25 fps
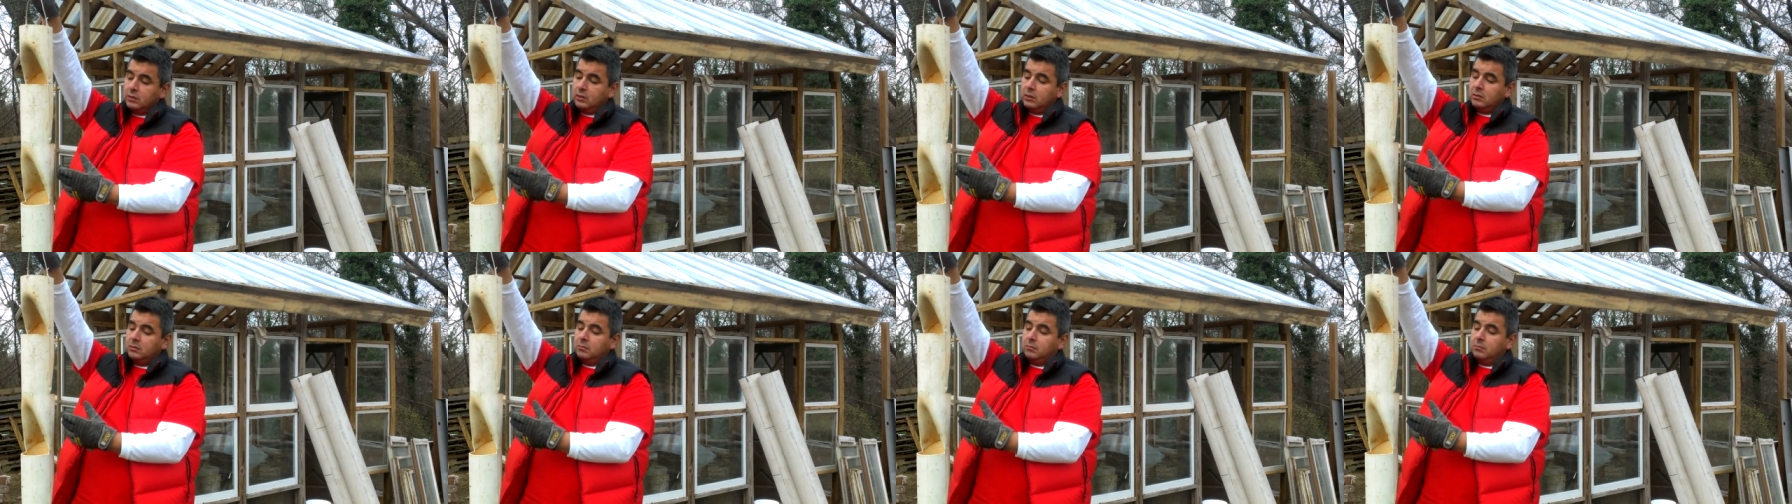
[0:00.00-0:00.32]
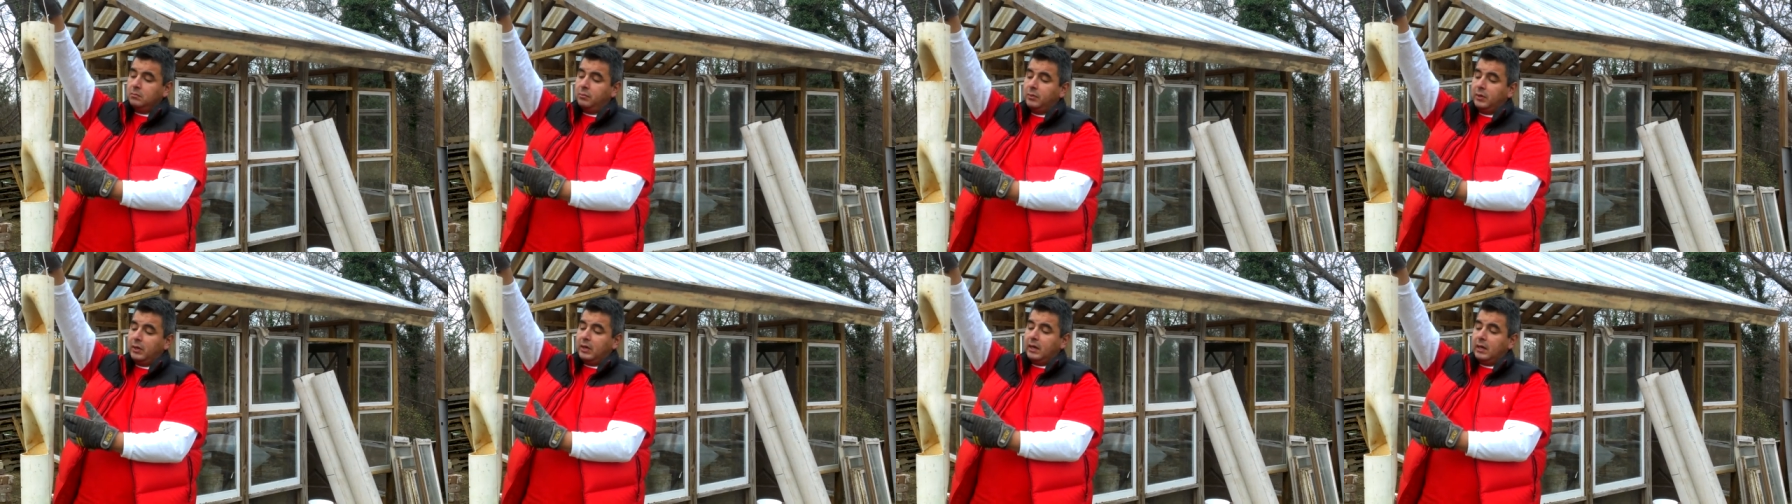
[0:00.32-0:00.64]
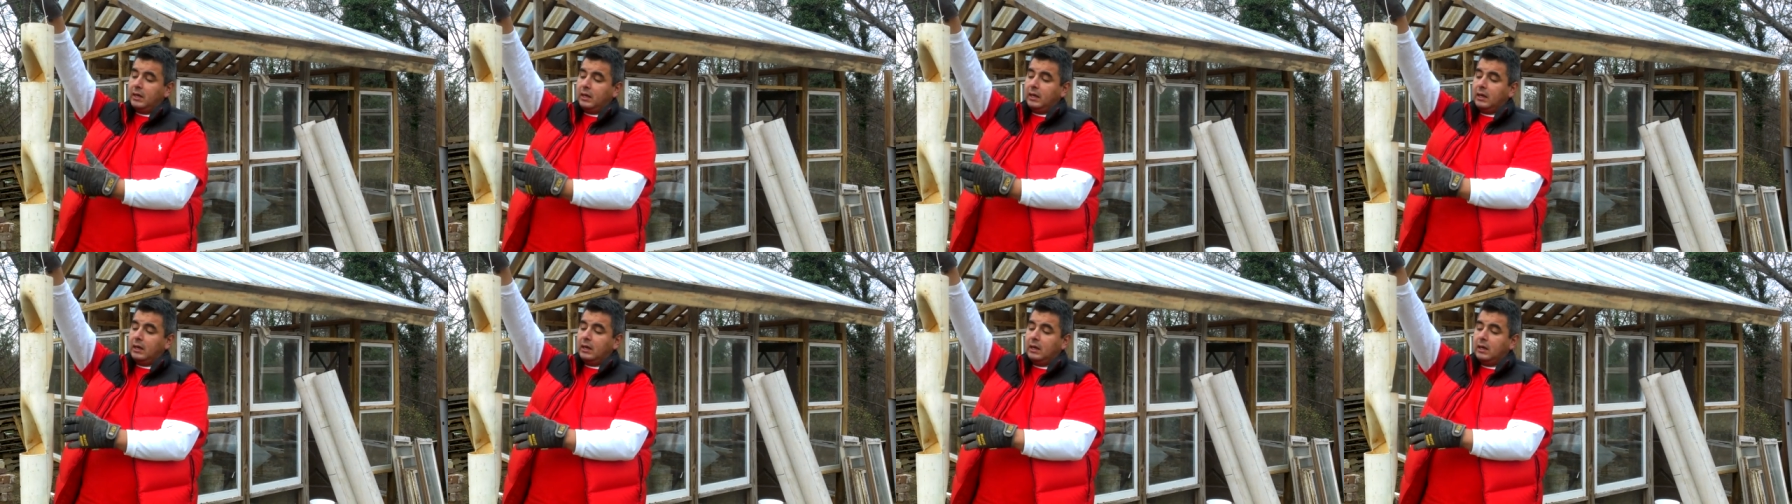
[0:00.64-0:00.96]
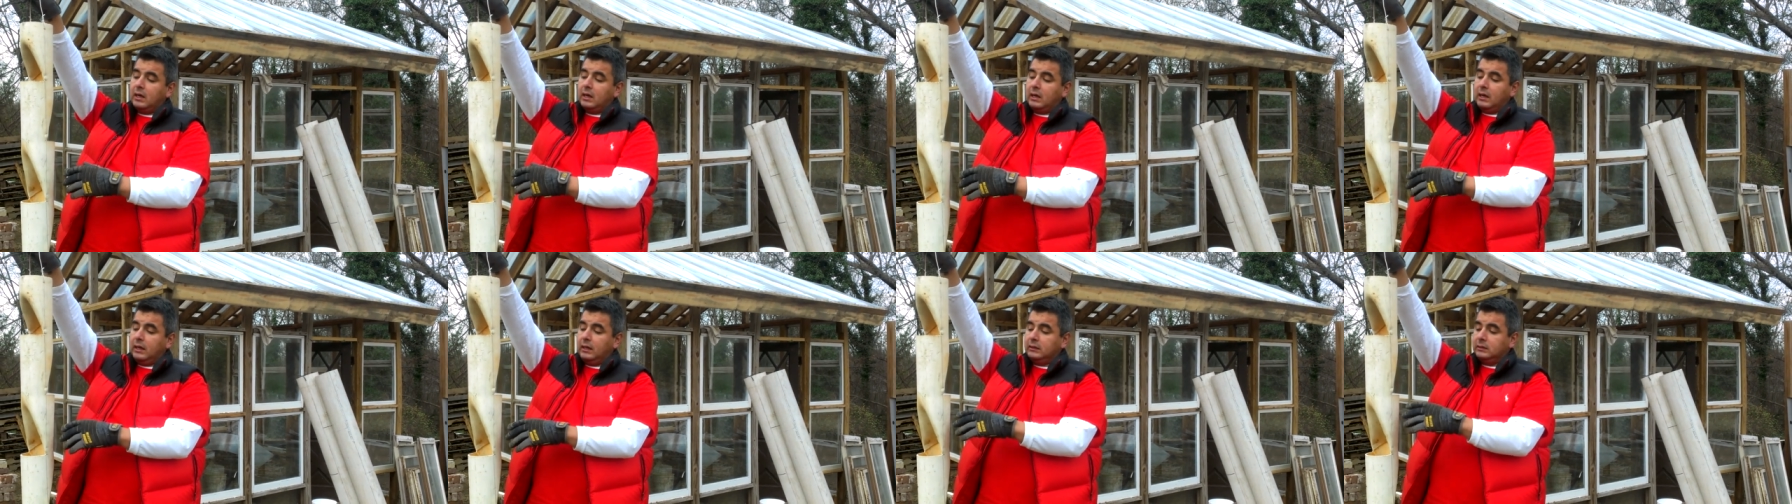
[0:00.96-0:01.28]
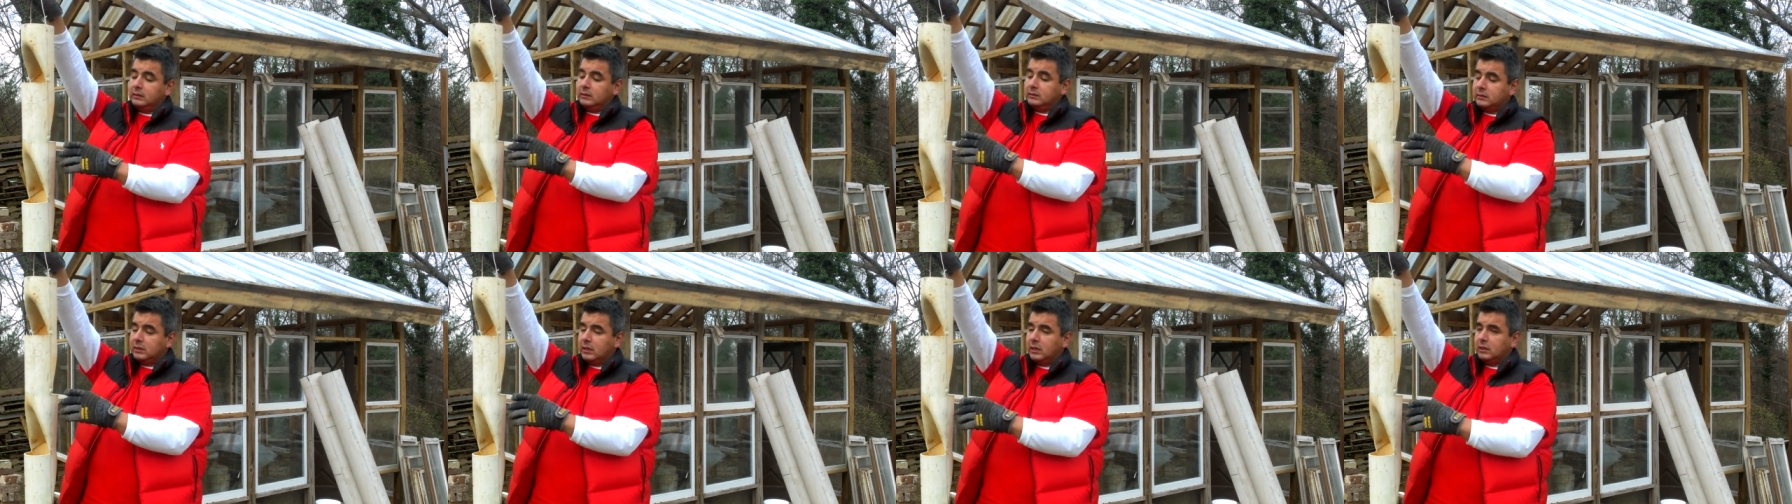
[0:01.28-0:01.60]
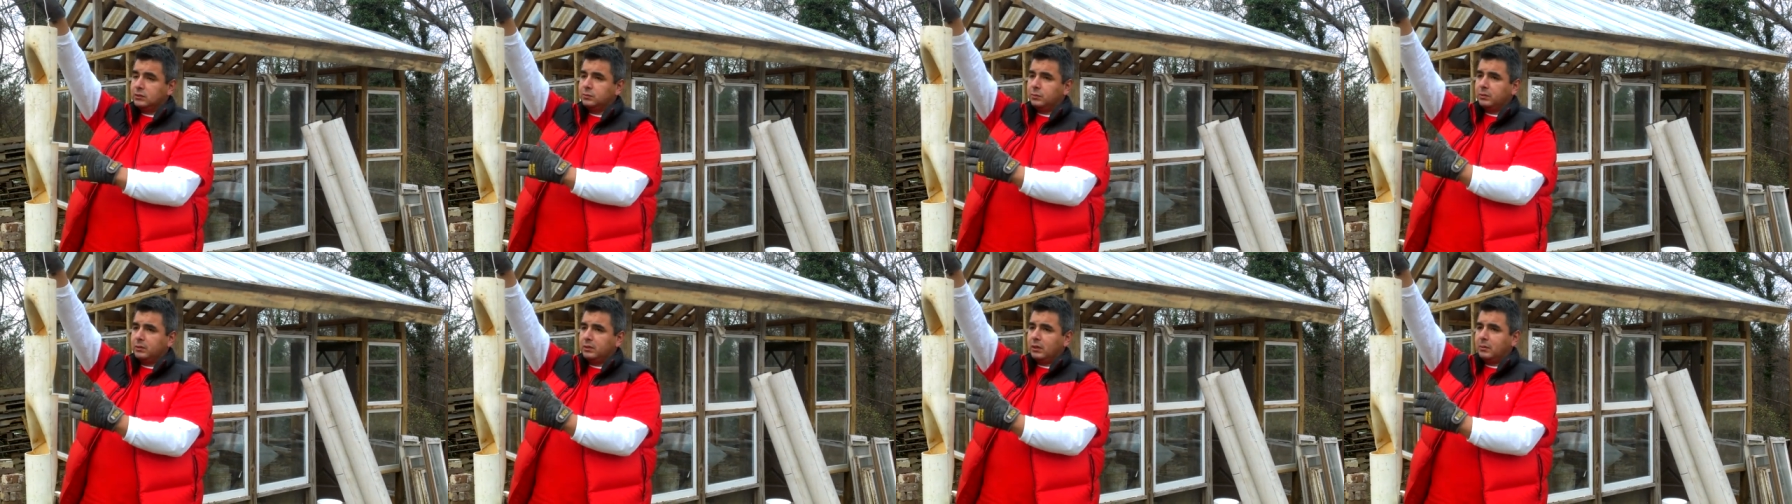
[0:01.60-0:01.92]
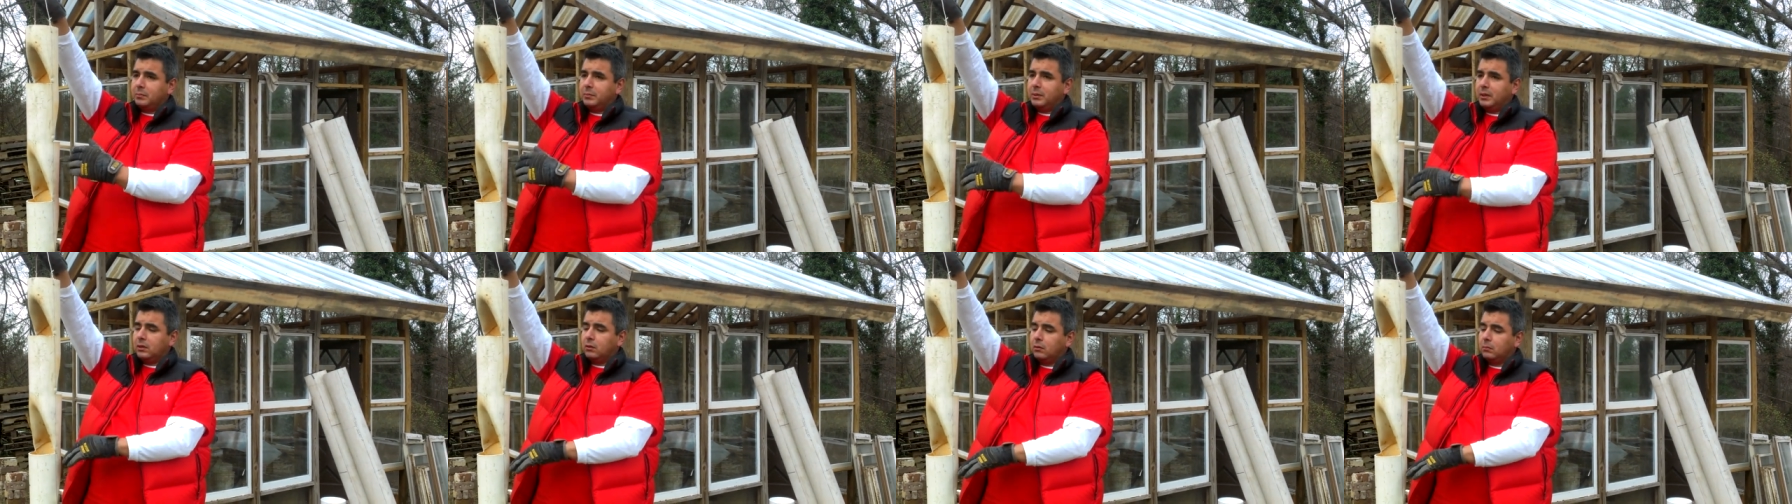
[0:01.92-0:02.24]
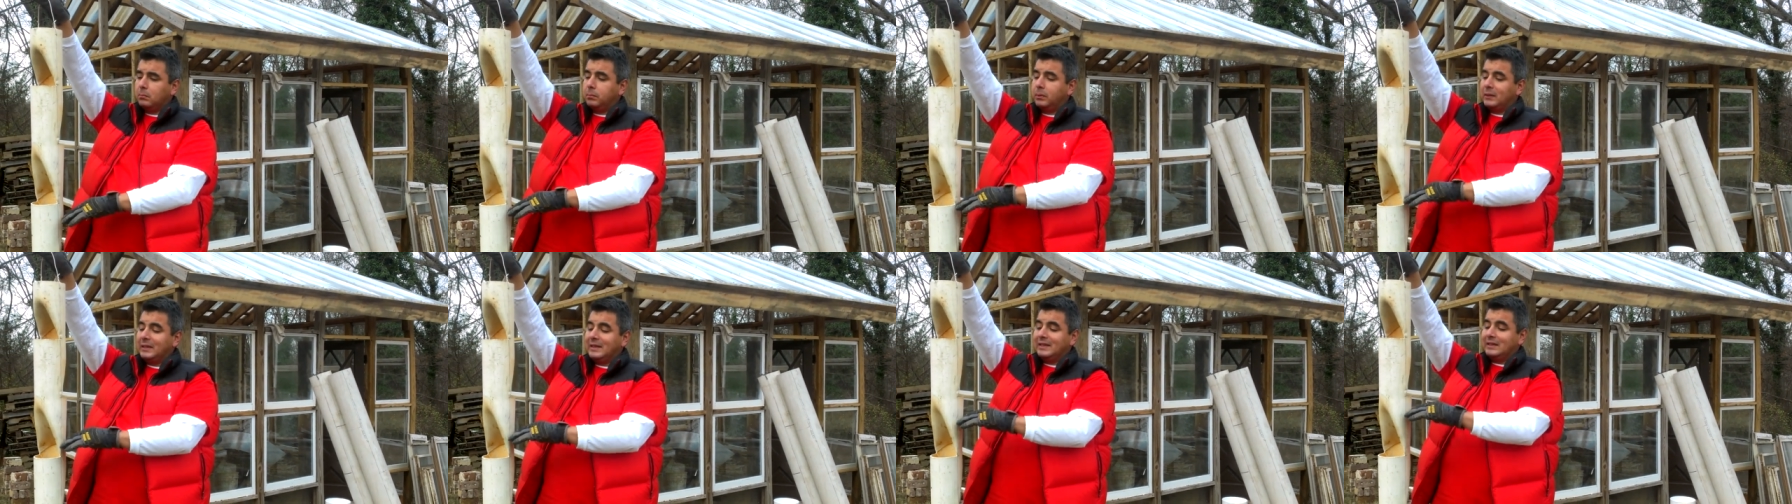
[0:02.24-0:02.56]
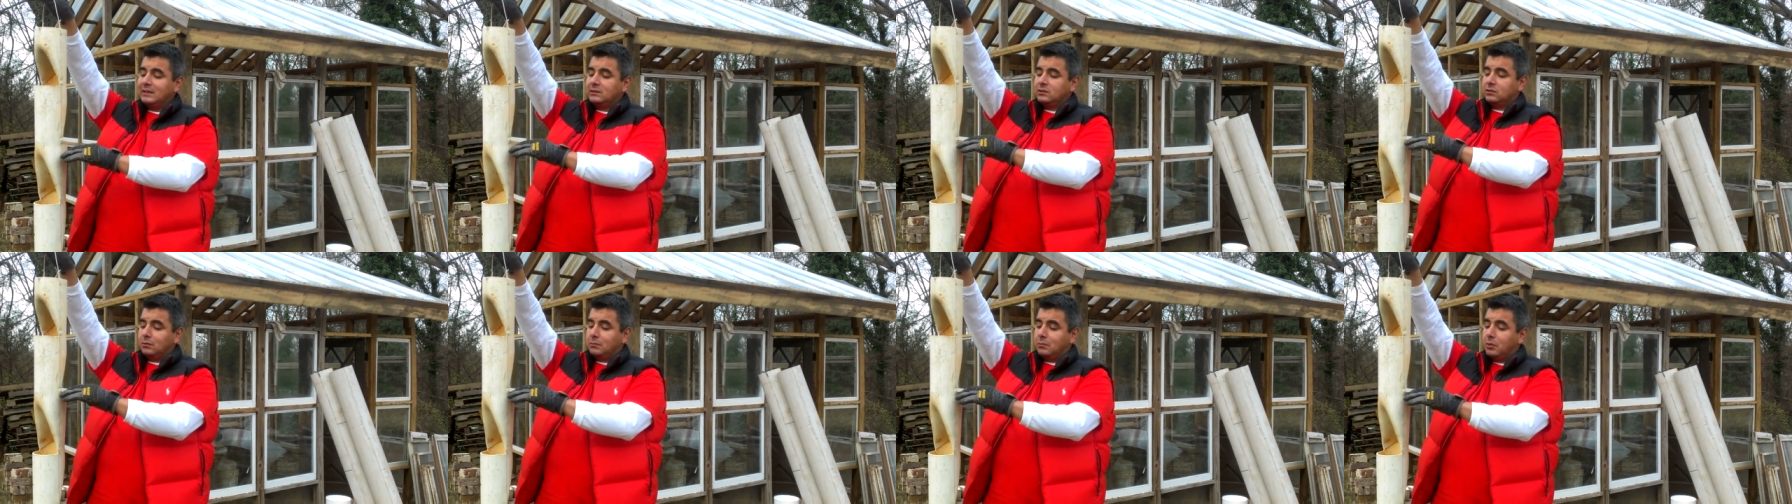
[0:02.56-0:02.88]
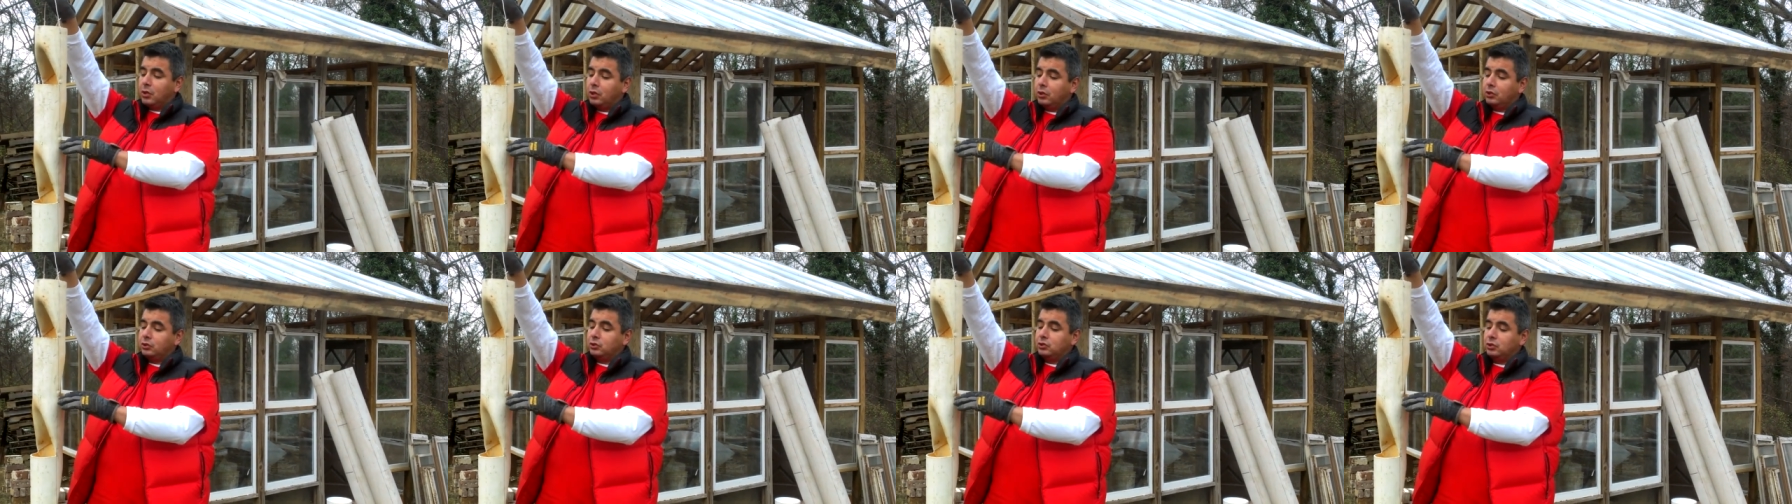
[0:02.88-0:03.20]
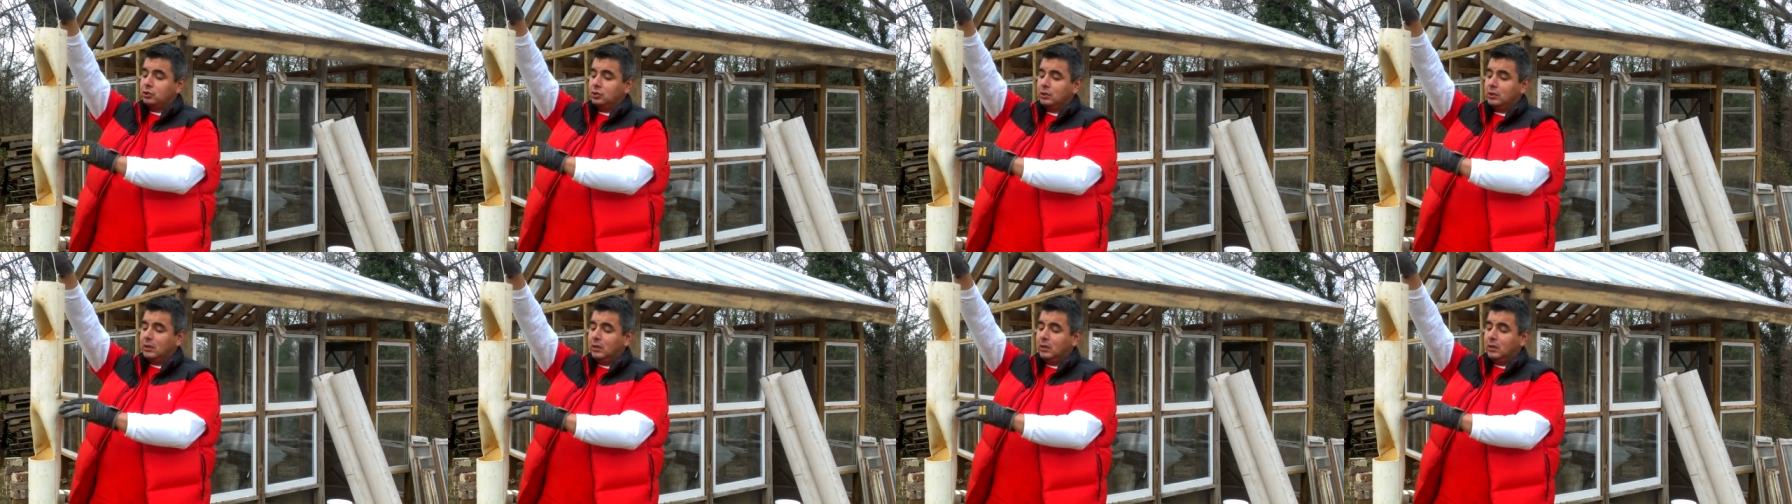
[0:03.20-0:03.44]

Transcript: but uh, in this case will not be completely submerged.